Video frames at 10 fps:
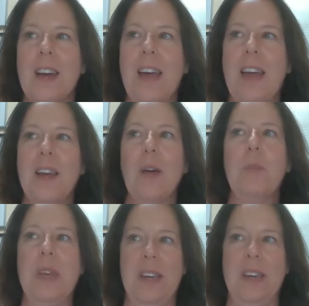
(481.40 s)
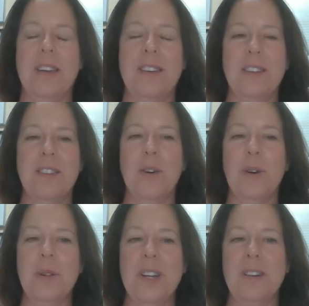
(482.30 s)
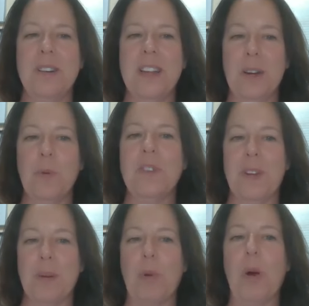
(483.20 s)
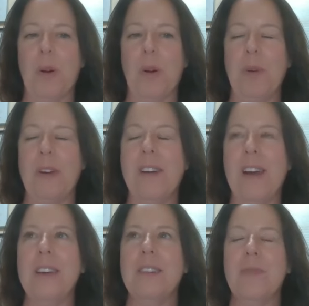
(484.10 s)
NLP, neuro linguistic programming, right?